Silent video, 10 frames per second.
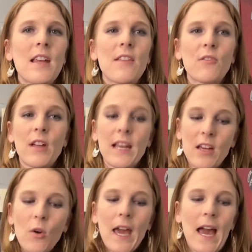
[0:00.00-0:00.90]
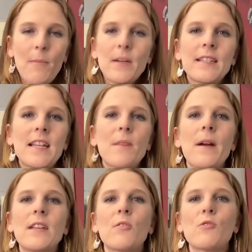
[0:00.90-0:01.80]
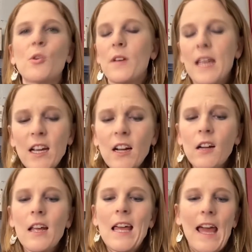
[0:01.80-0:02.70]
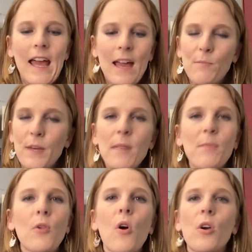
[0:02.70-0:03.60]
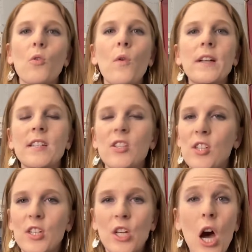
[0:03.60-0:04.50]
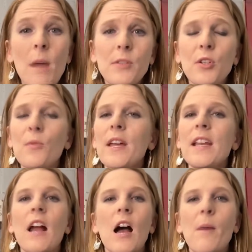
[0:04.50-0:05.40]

And they're like, okay, I'm gonna set up my dojo here, and people are going to just come to it.